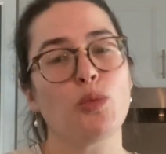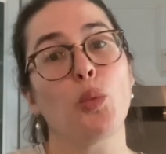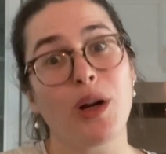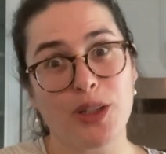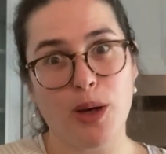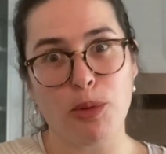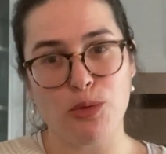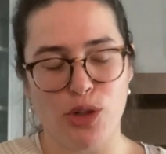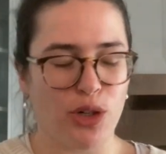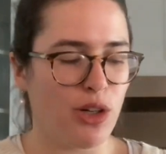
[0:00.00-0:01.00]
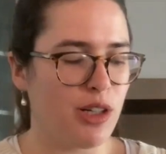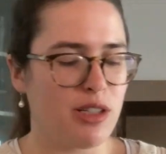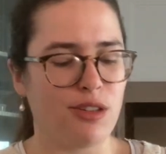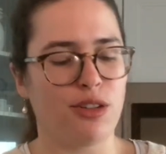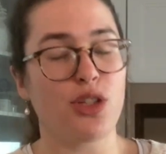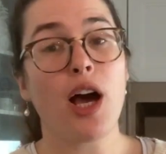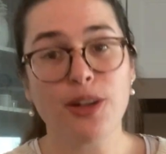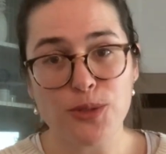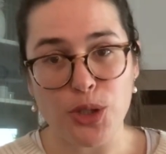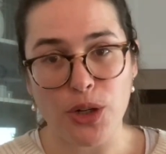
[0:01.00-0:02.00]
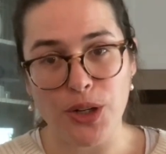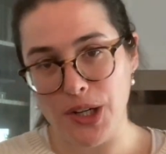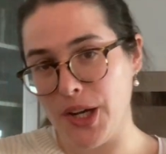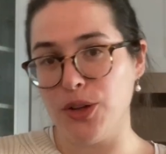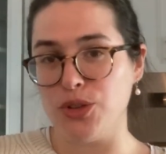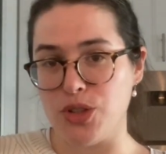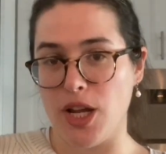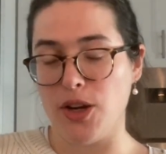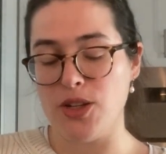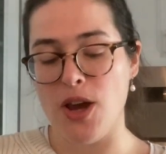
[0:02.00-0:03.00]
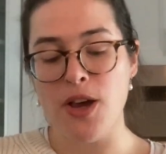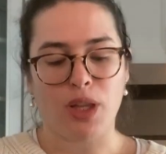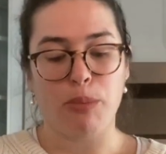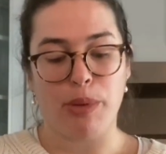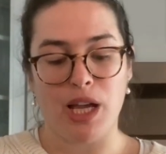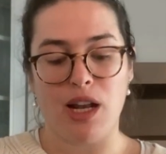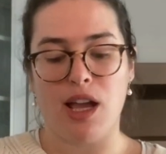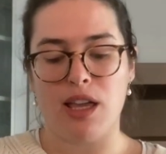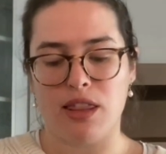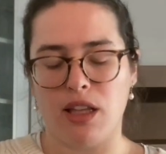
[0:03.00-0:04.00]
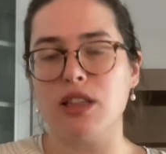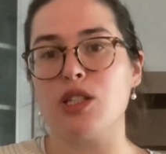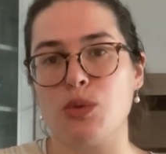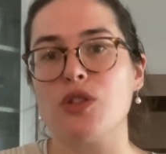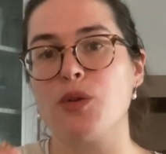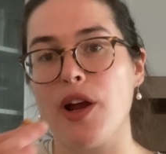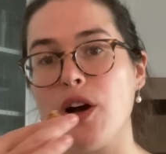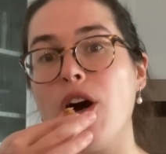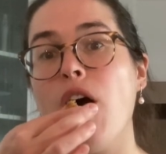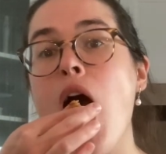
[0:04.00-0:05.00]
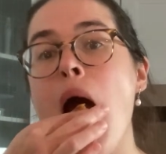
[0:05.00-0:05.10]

1 cup of sugar is still a ton of sugar, I understand, but I think this was the right call.